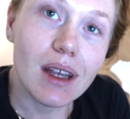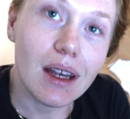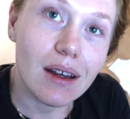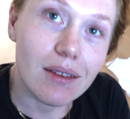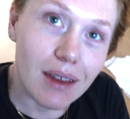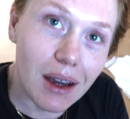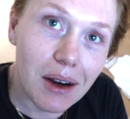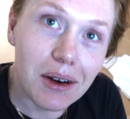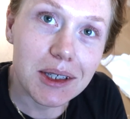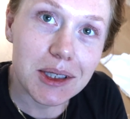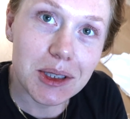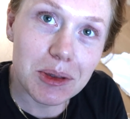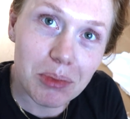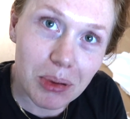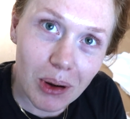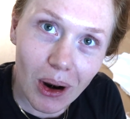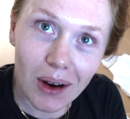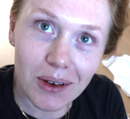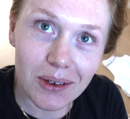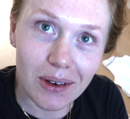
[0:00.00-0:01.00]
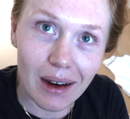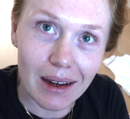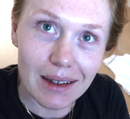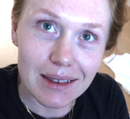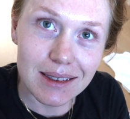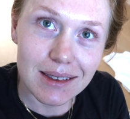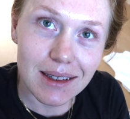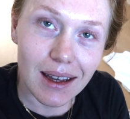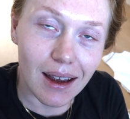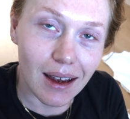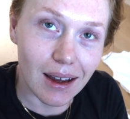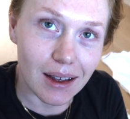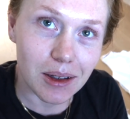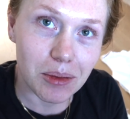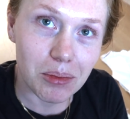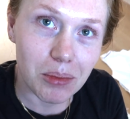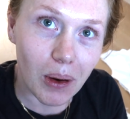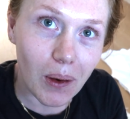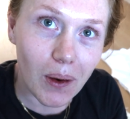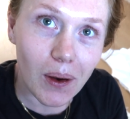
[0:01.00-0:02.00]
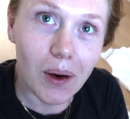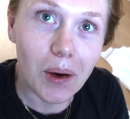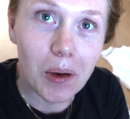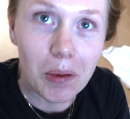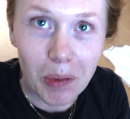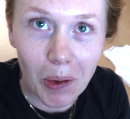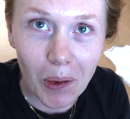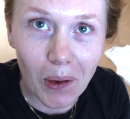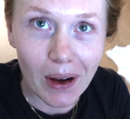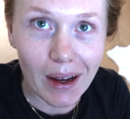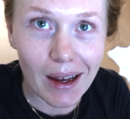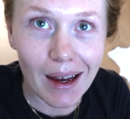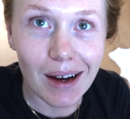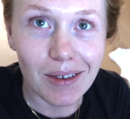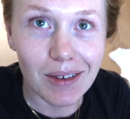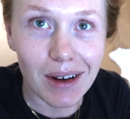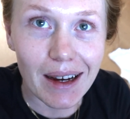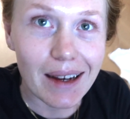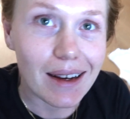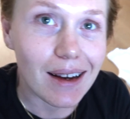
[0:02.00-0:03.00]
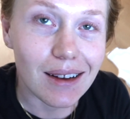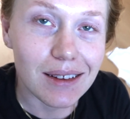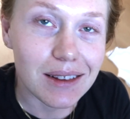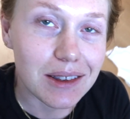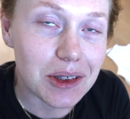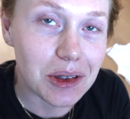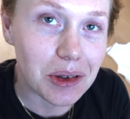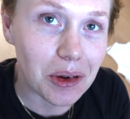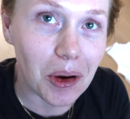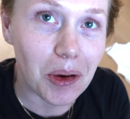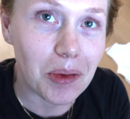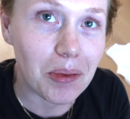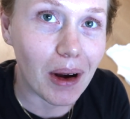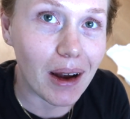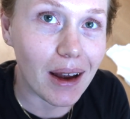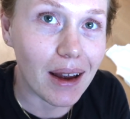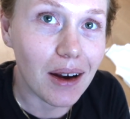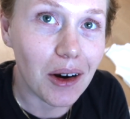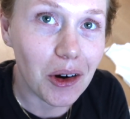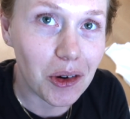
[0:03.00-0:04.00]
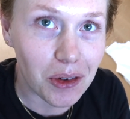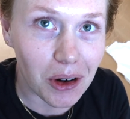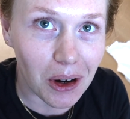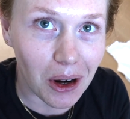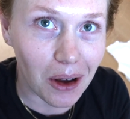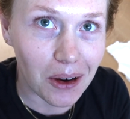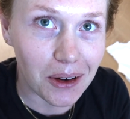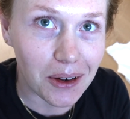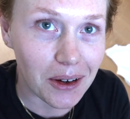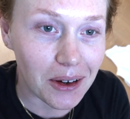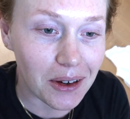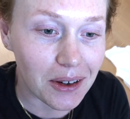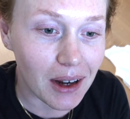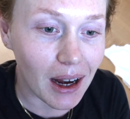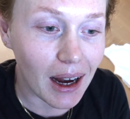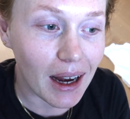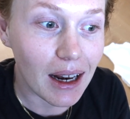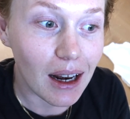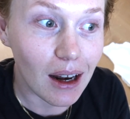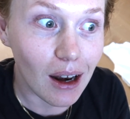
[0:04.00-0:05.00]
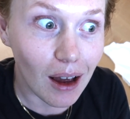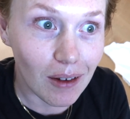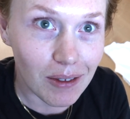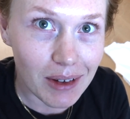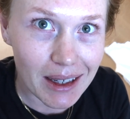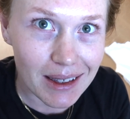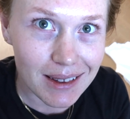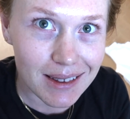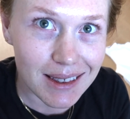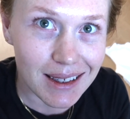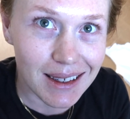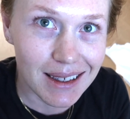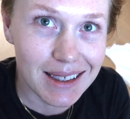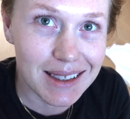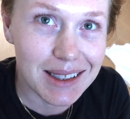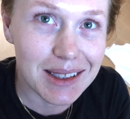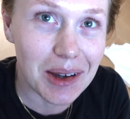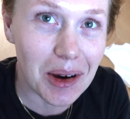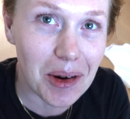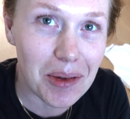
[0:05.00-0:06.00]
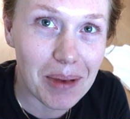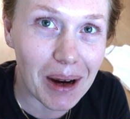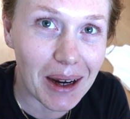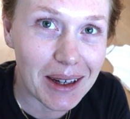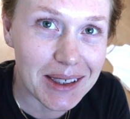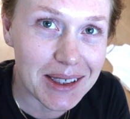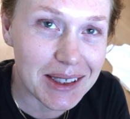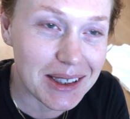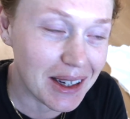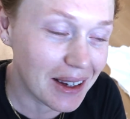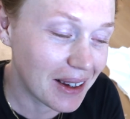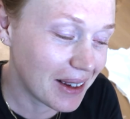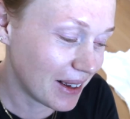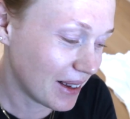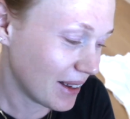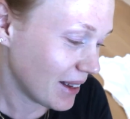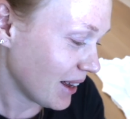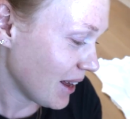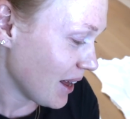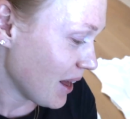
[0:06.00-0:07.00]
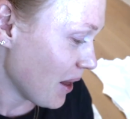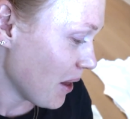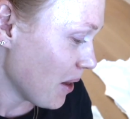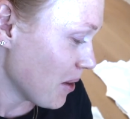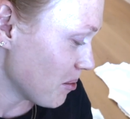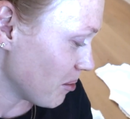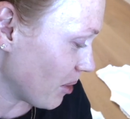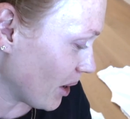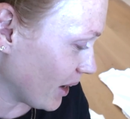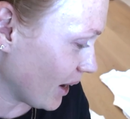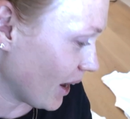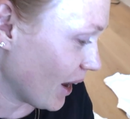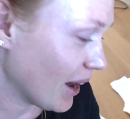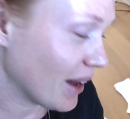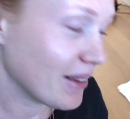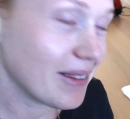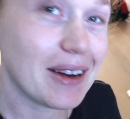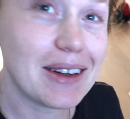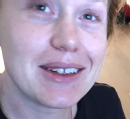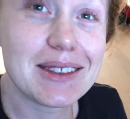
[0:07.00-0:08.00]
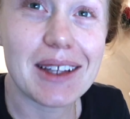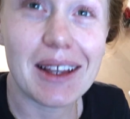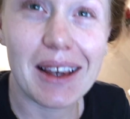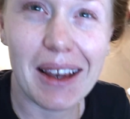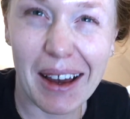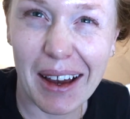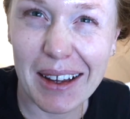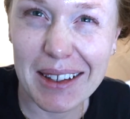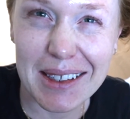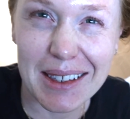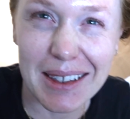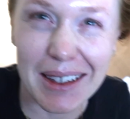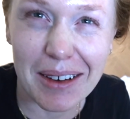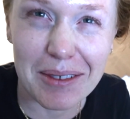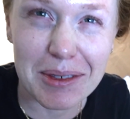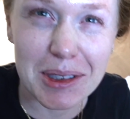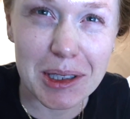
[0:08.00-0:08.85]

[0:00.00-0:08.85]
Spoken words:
there is progress, and boy oh boy have I gotten to know my overlocker. I love it so much. But there's a lot of